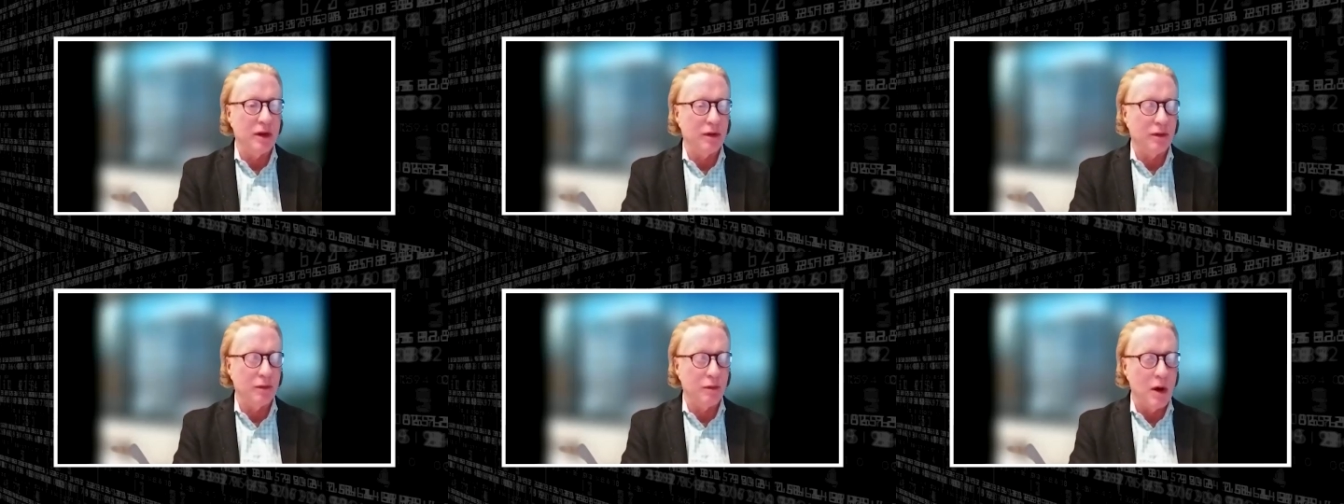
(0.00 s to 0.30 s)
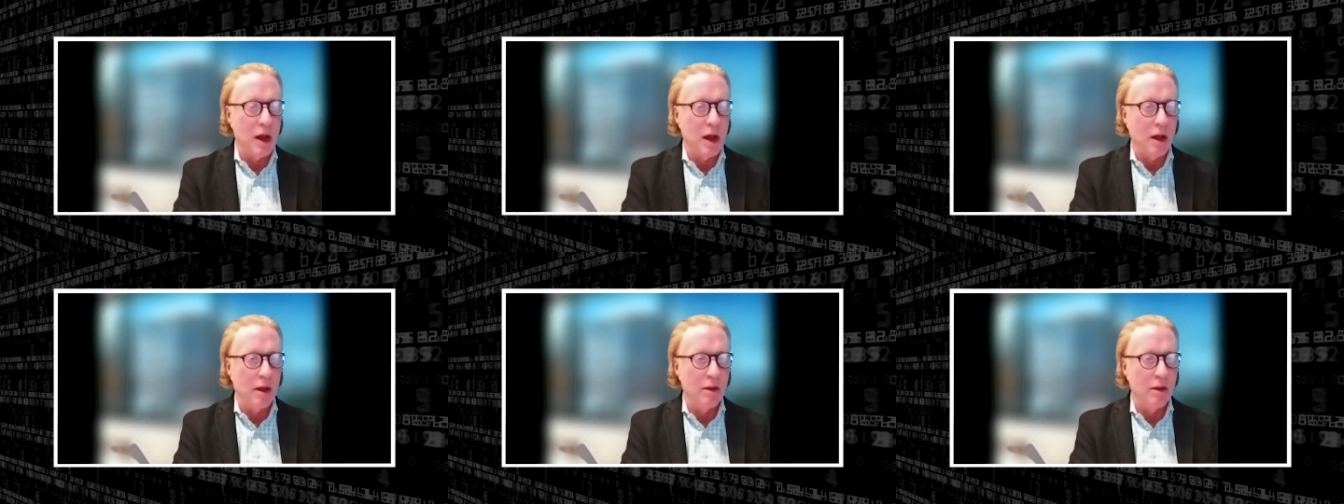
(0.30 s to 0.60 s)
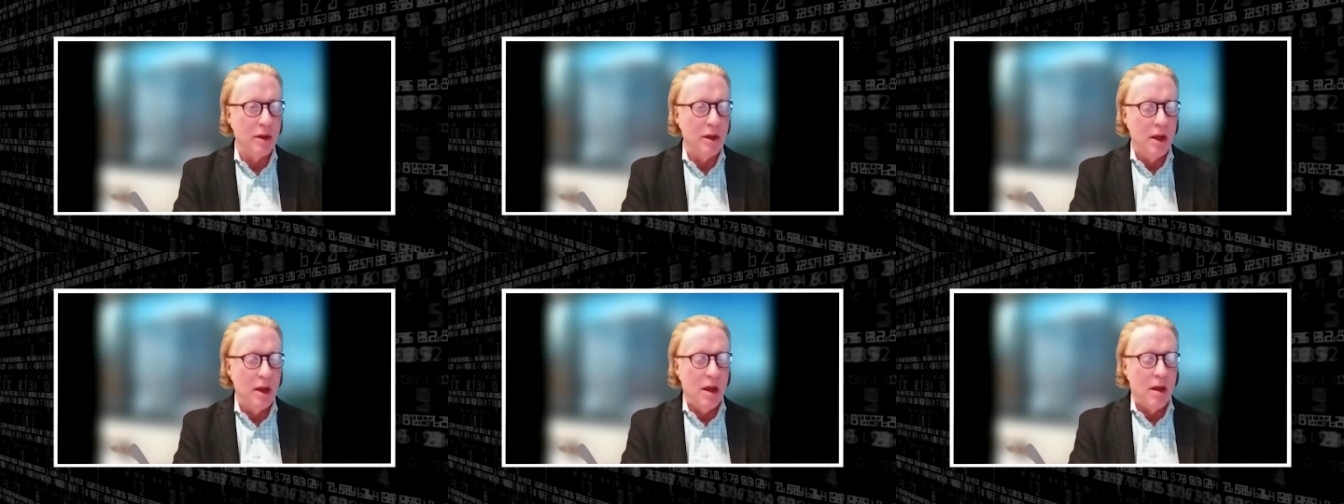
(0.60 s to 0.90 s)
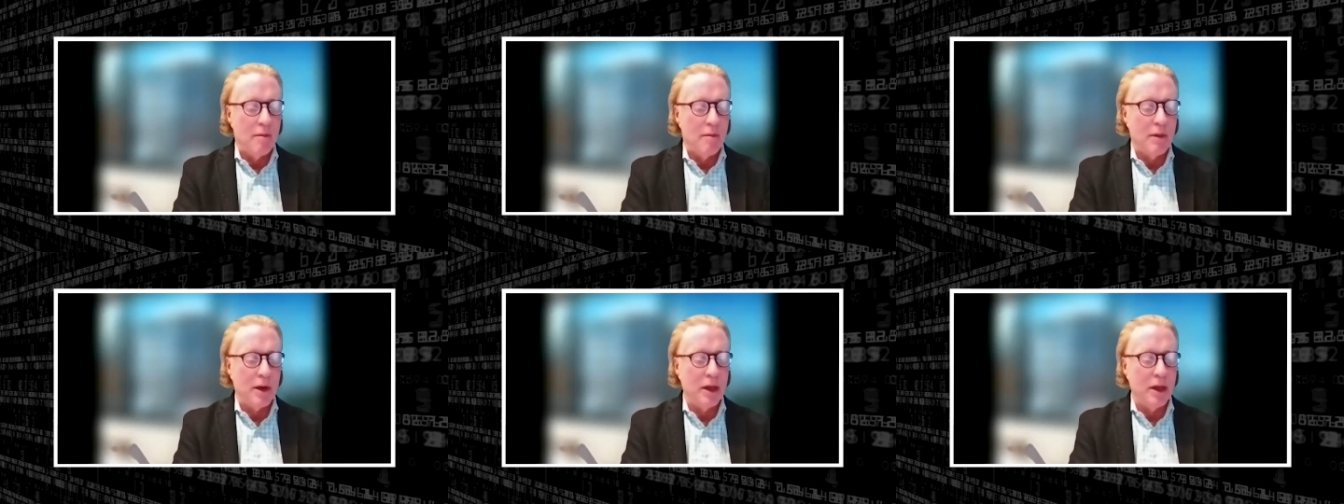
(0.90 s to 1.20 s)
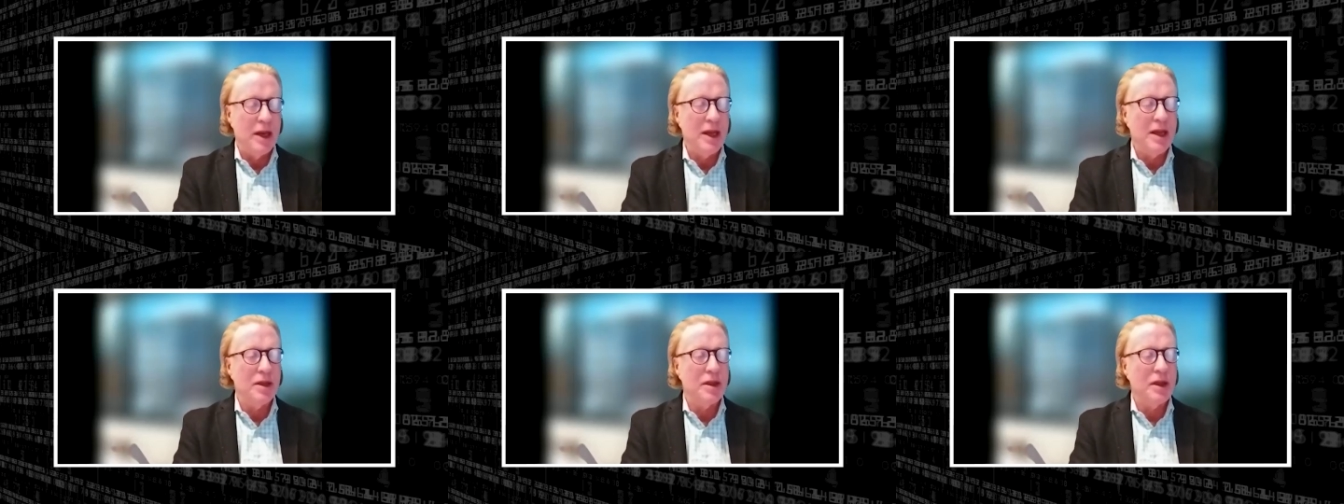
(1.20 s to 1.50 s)
as well. But
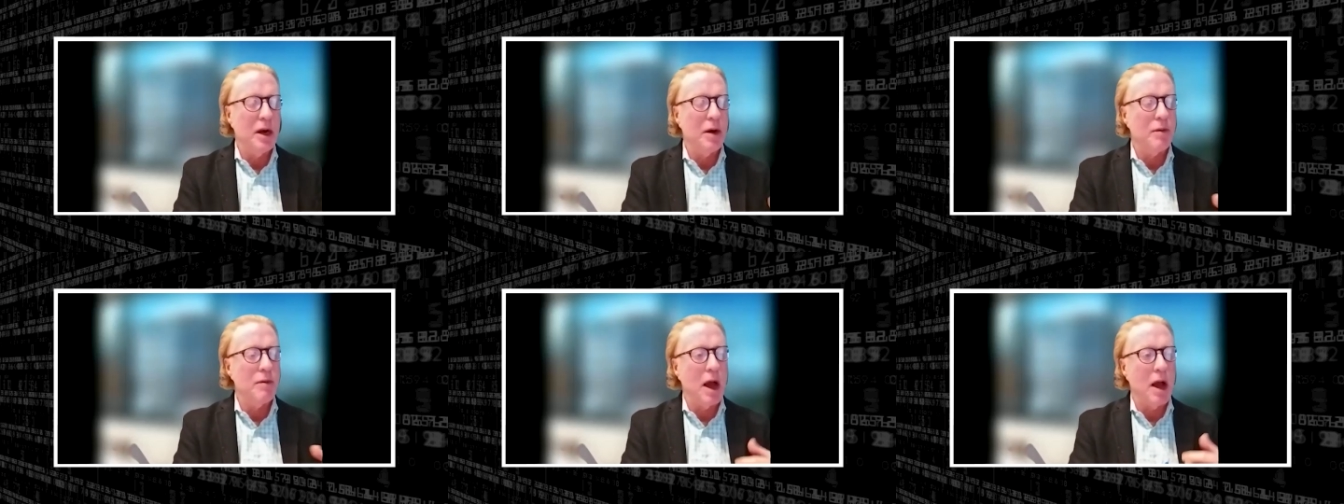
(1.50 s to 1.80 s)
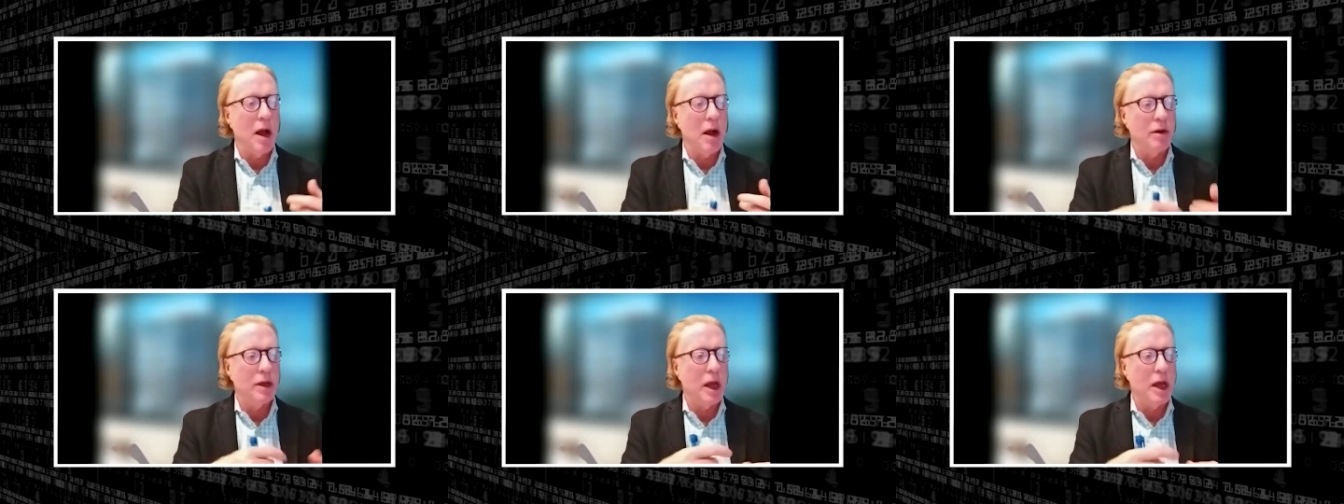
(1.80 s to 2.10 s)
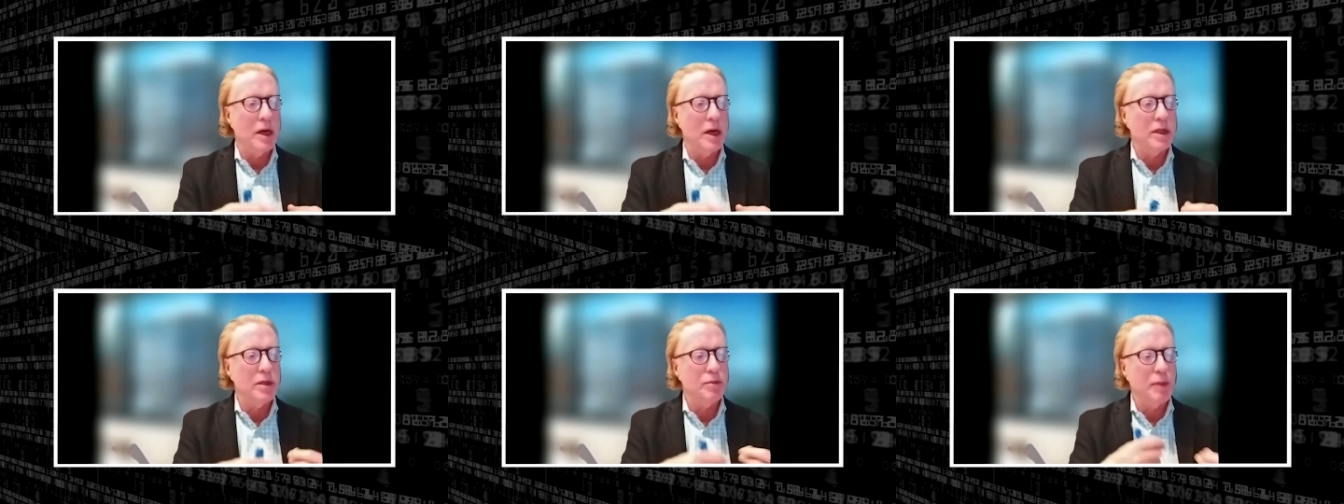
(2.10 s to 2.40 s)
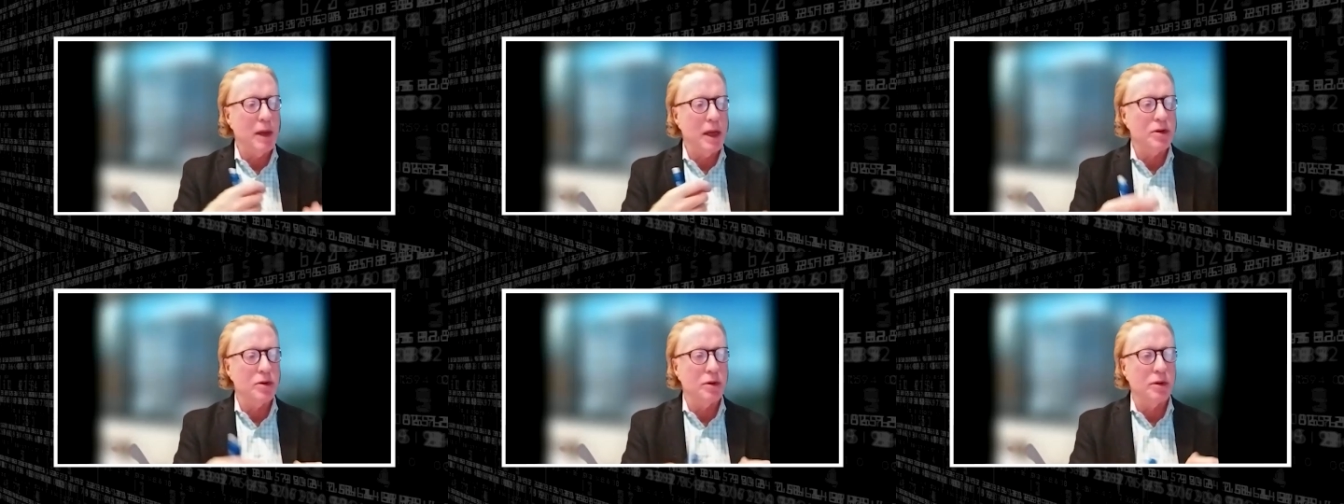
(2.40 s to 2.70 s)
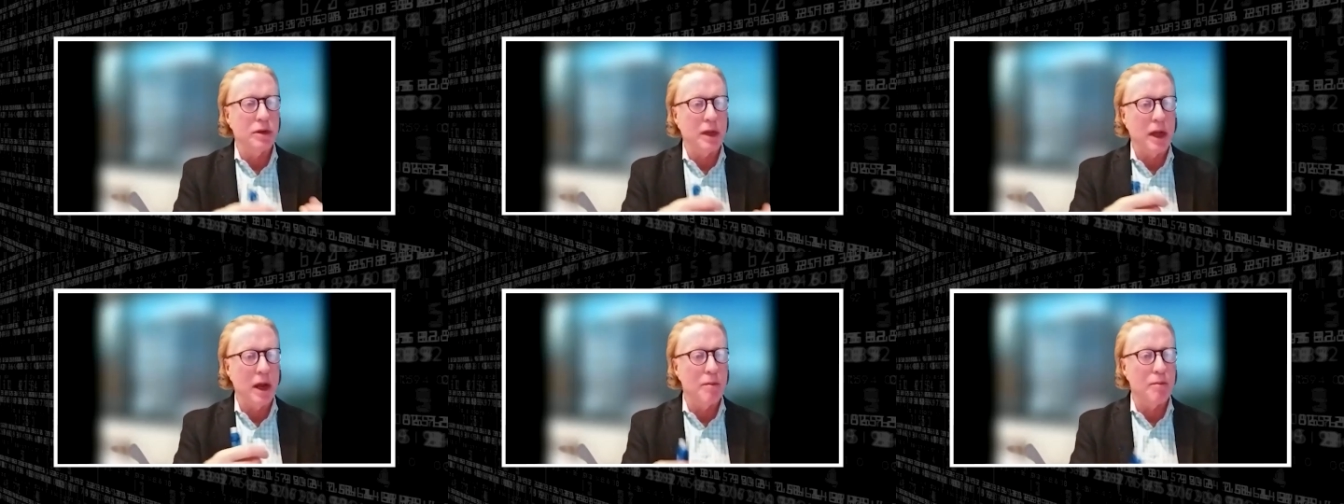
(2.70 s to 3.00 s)
anything around kind of
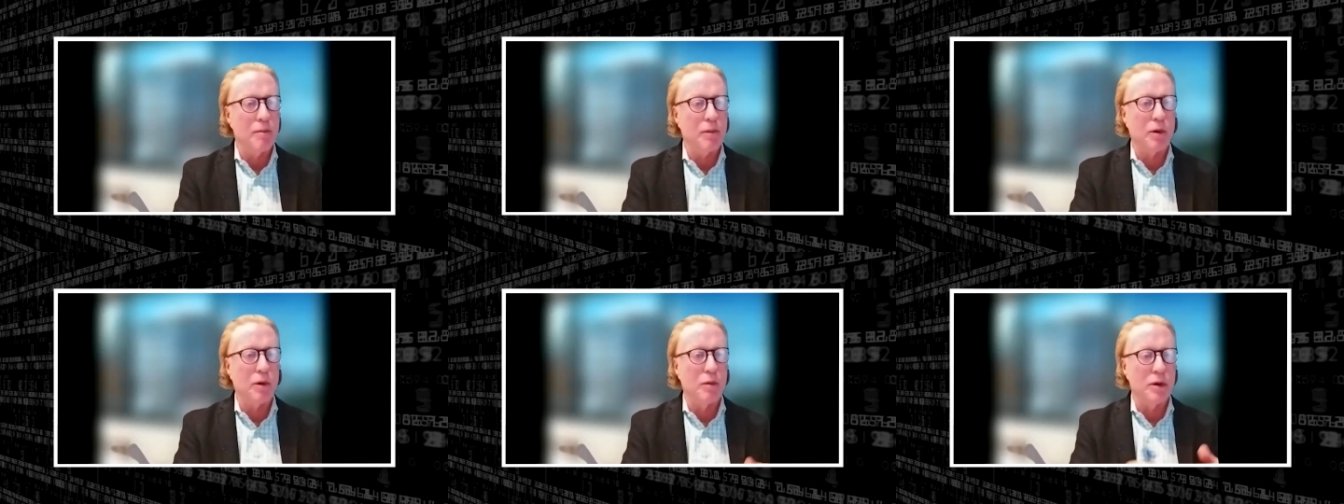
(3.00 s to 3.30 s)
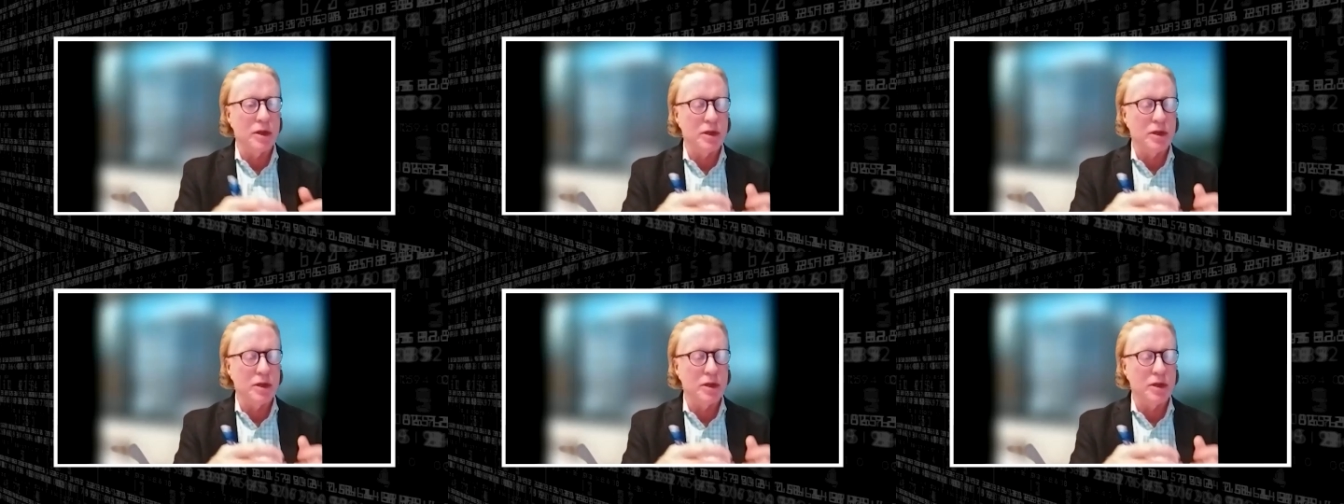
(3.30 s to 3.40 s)
spatial temporal,